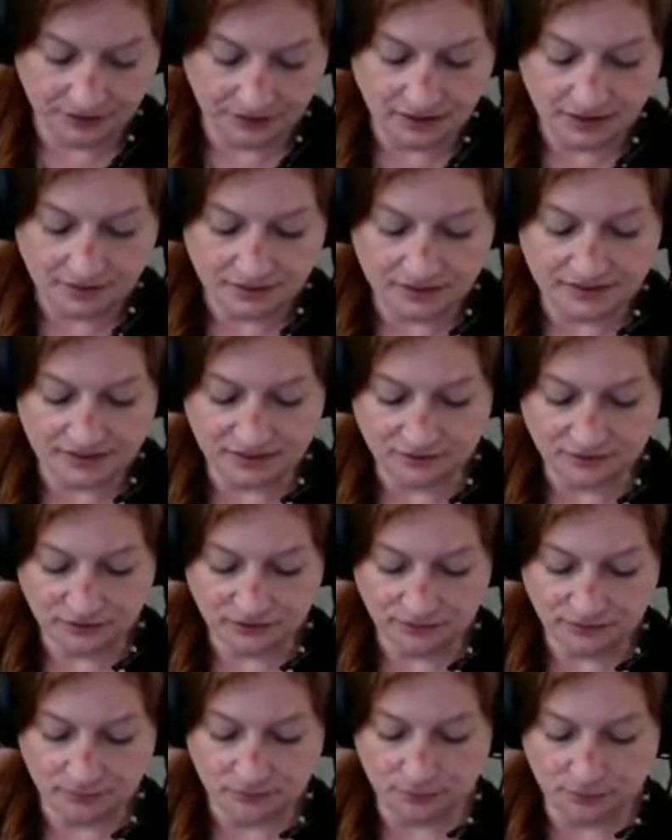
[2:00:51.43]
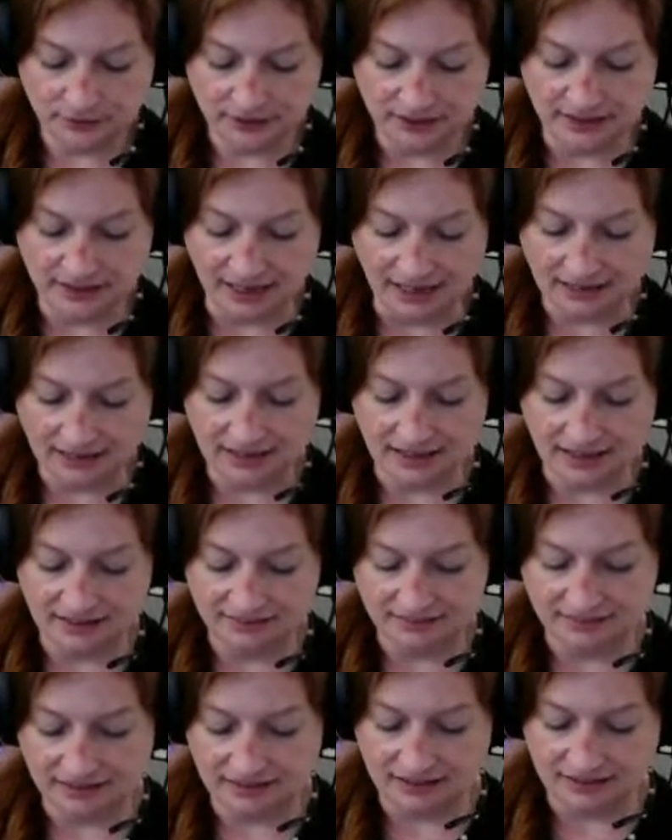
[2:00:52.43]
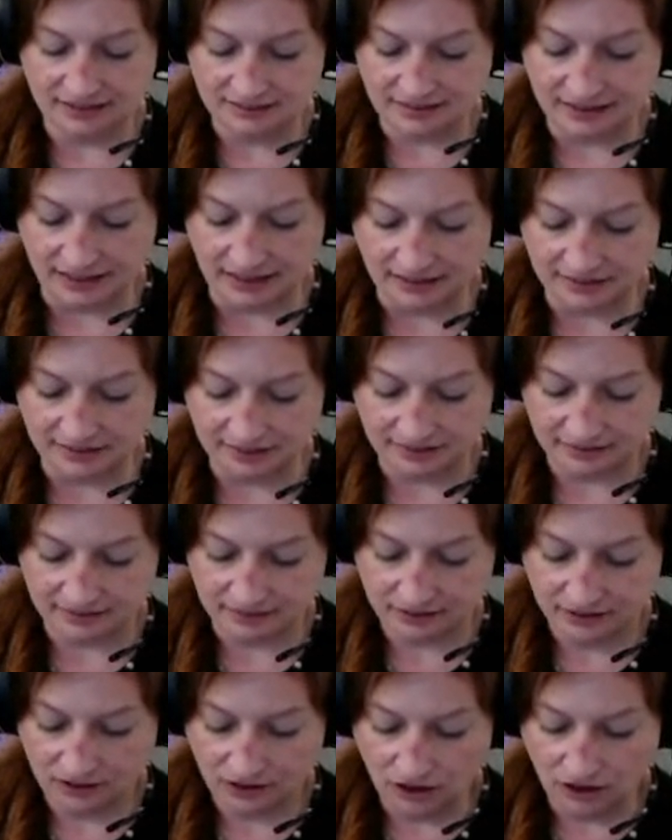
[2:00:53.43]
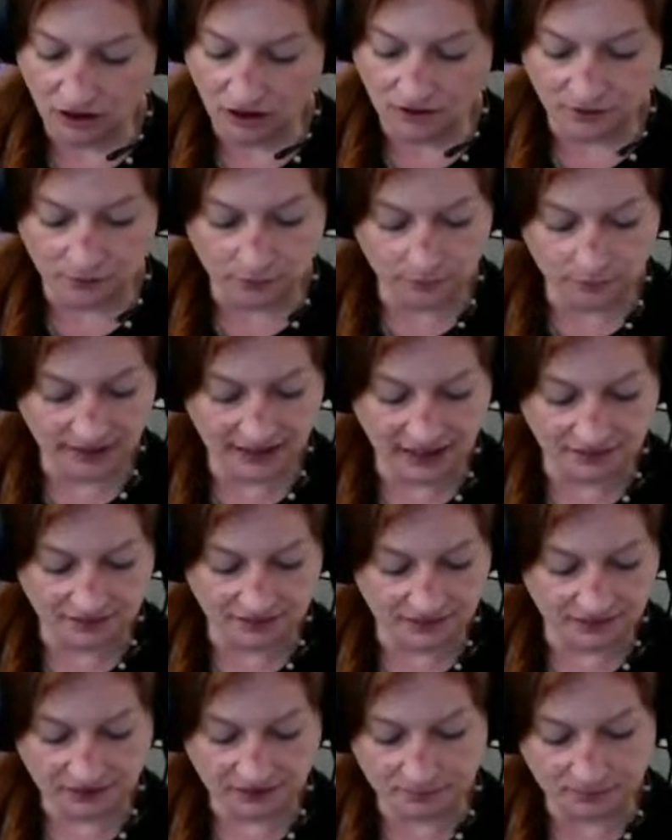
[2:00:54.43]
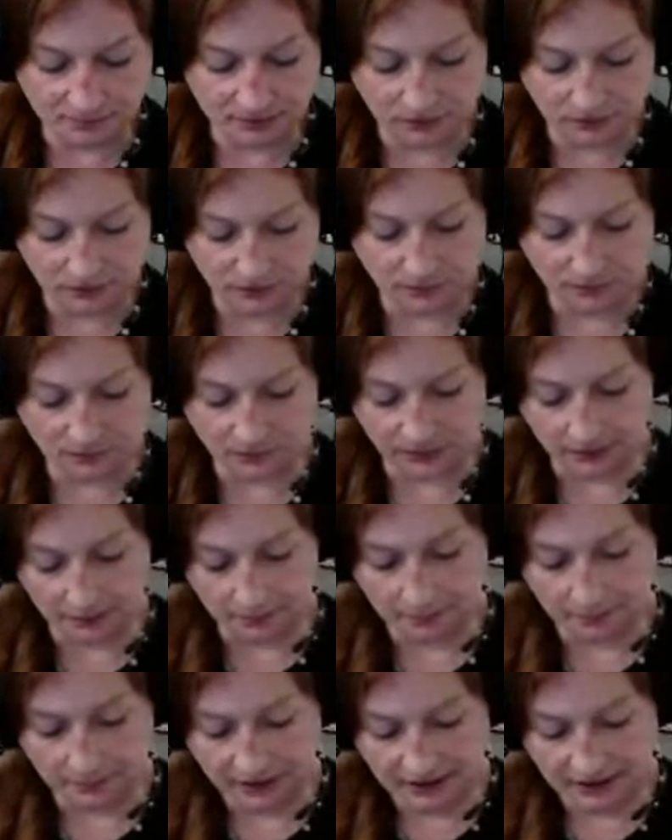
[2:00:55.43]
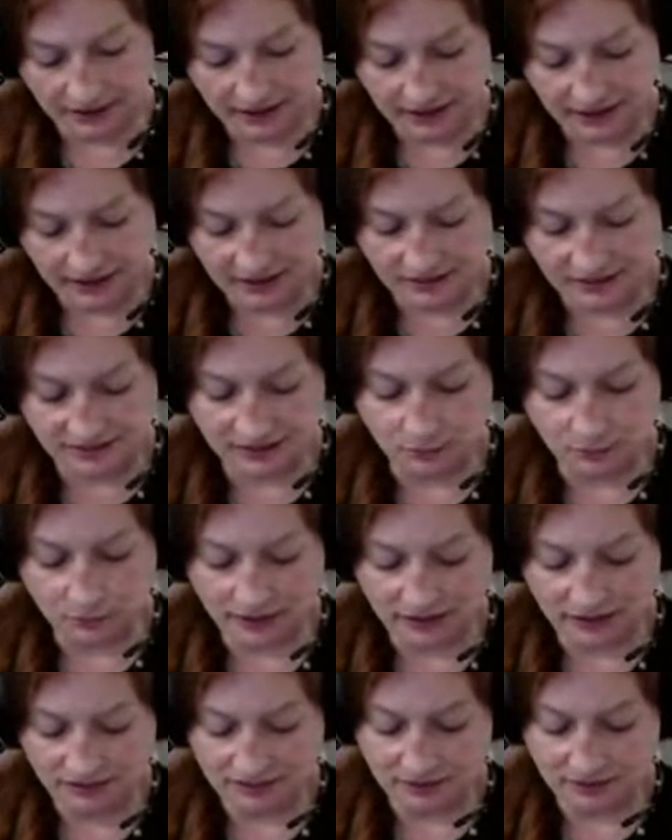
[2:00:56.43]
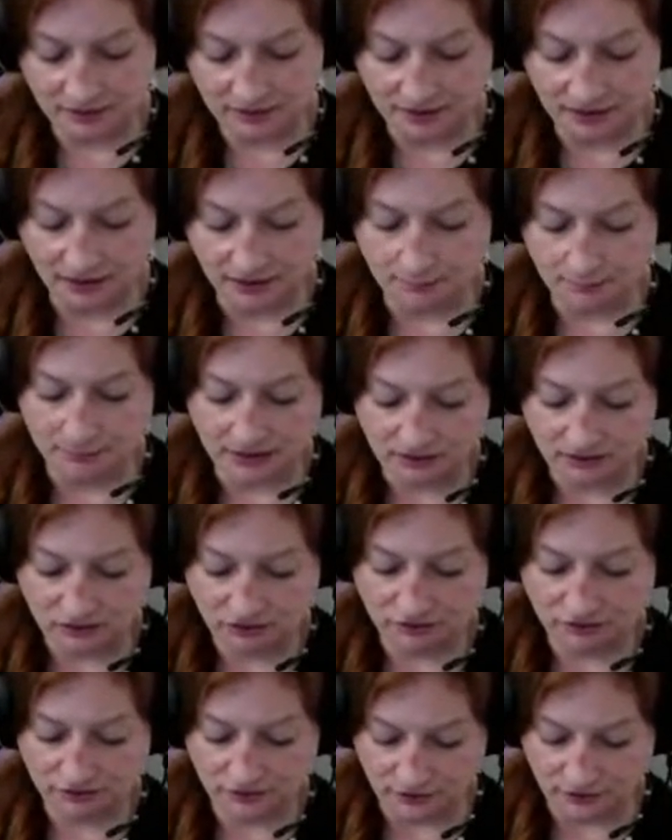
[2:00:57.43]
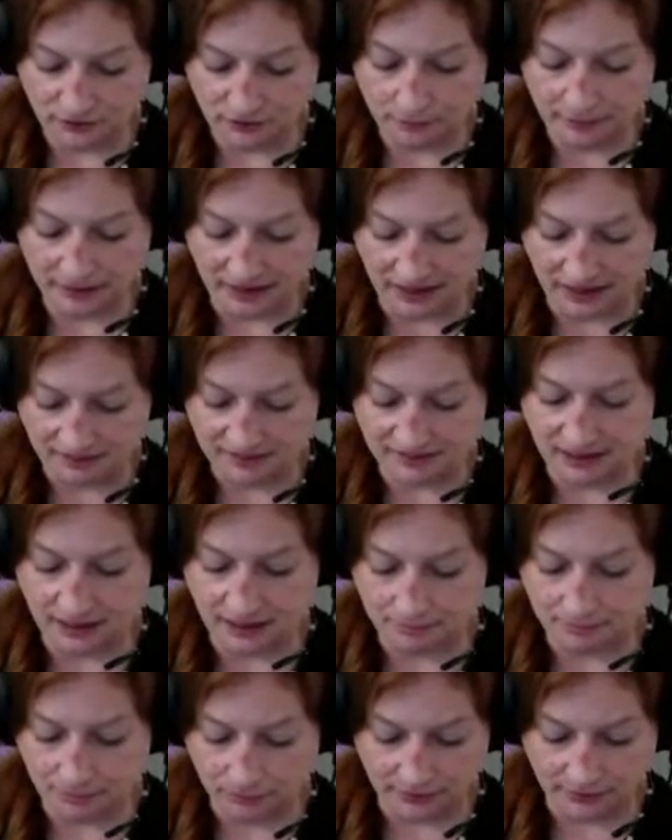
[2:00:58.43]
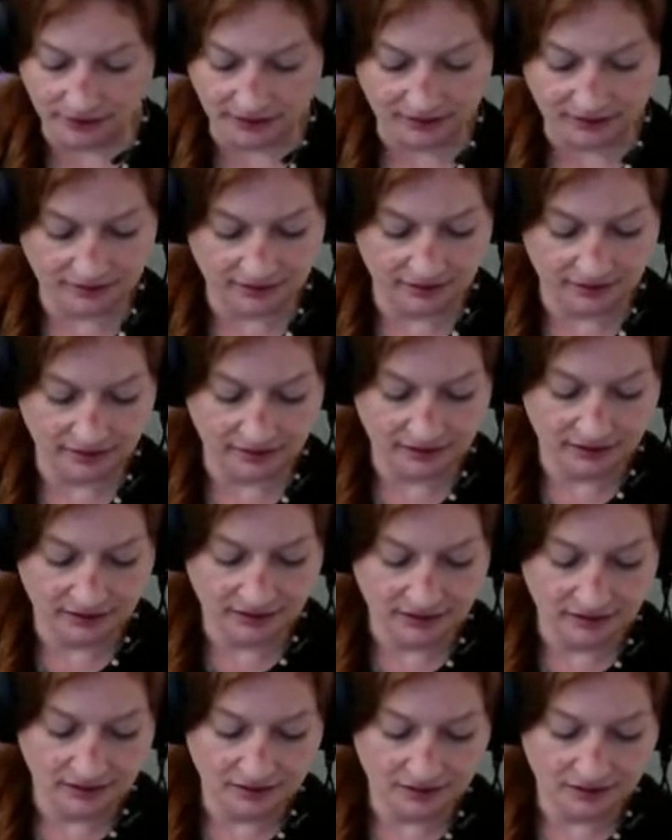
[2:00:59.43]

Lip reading: The difference between that case and this case, although we have the computer program, is that we have something much further past that point. The